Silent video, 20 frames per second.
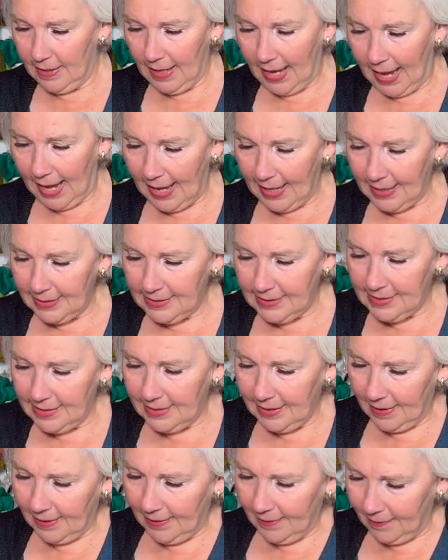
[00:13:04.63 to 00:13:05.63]
And
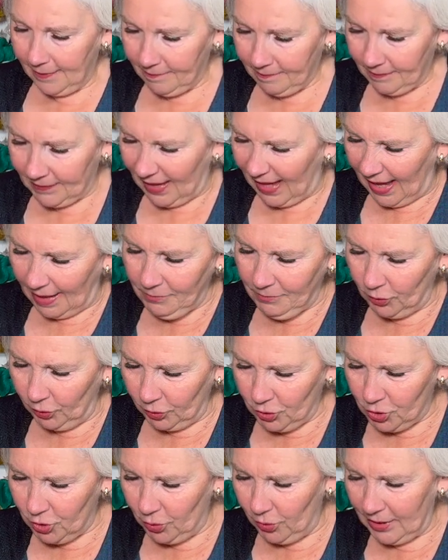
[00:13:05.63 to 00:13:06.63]
I'm not
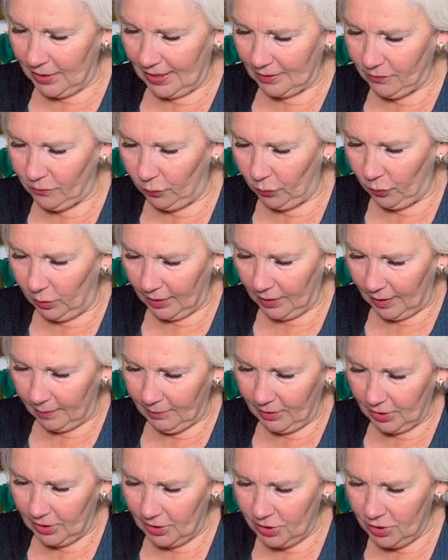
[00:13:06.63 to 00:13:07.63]
sure yet what I'm
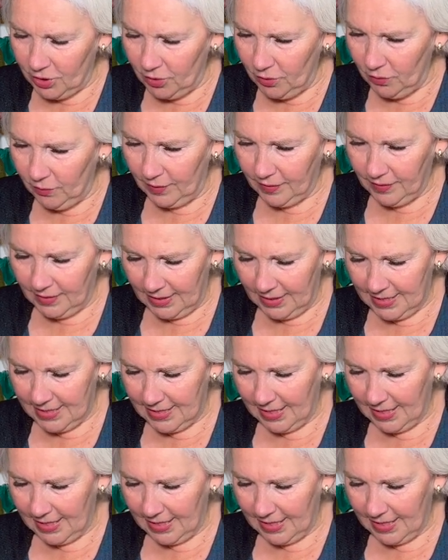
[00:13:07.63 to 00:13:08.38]
going to do with this.